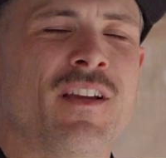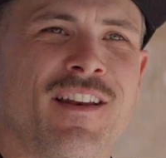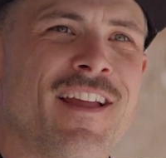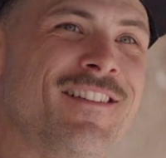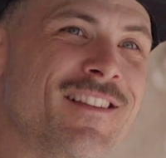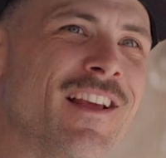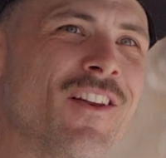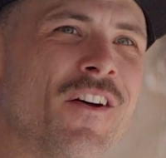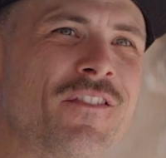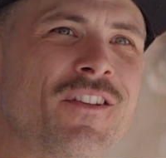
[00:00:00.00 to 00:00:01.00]
enhance their
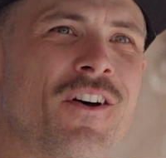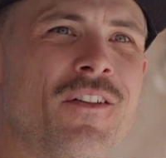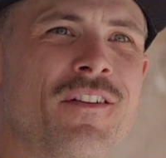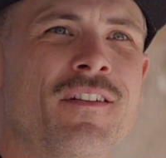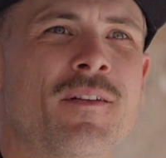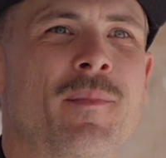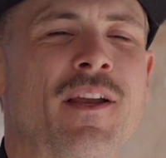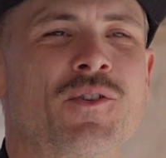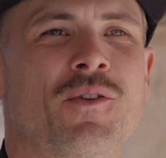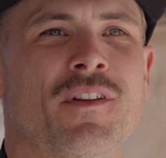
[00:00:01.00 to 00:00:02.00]
lifestyle and
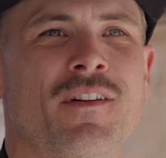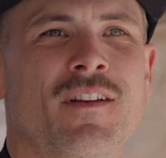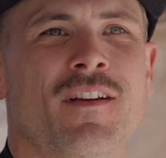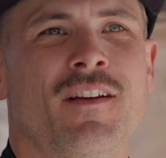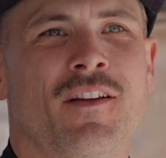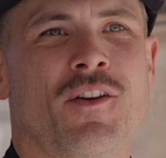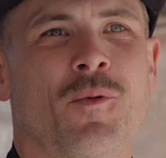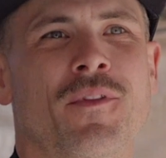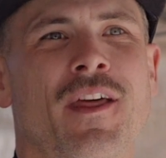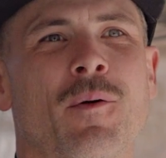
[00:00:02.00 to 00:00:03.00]
make sure that you
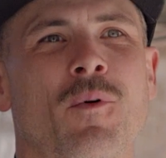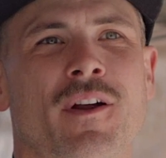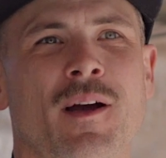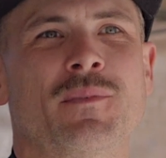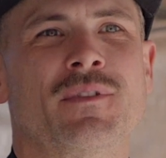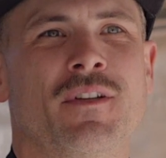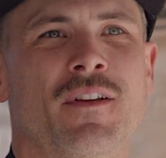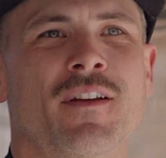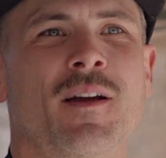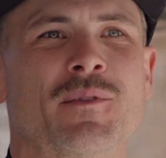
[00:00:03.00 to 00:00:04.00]
know what they want comes
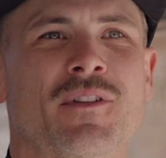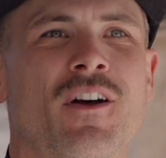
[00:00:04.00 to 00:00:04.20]
to comes to